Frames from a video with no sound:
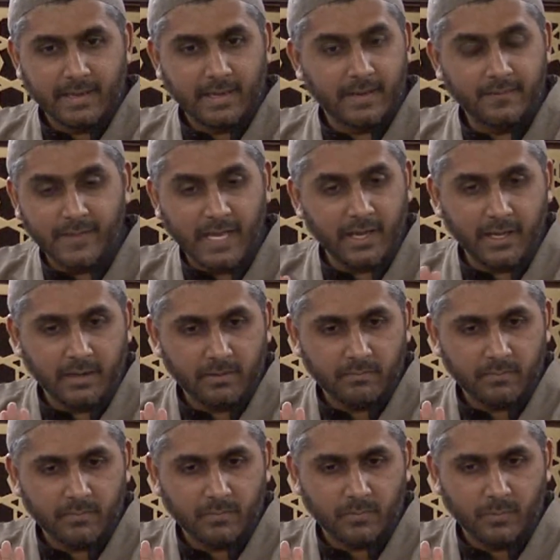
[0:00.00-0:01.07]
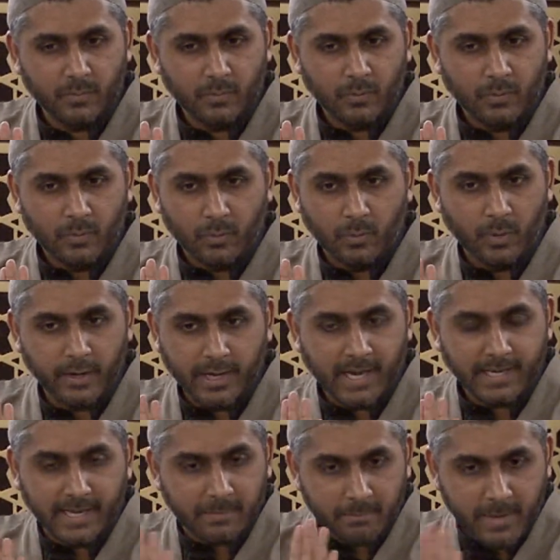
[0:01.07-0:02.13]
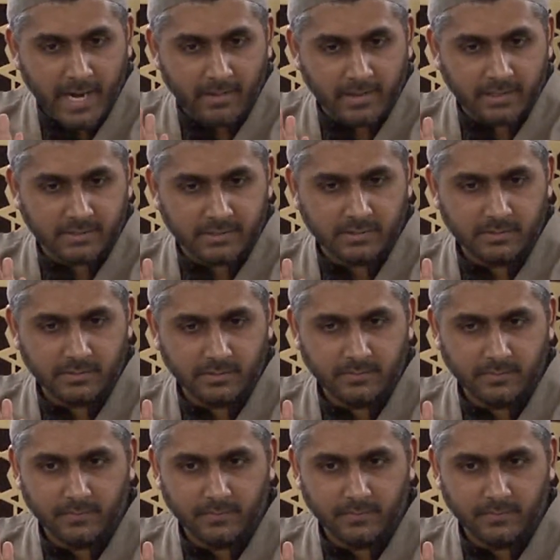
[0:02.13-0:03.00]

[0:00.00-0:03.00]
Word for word: and they were not embarrassed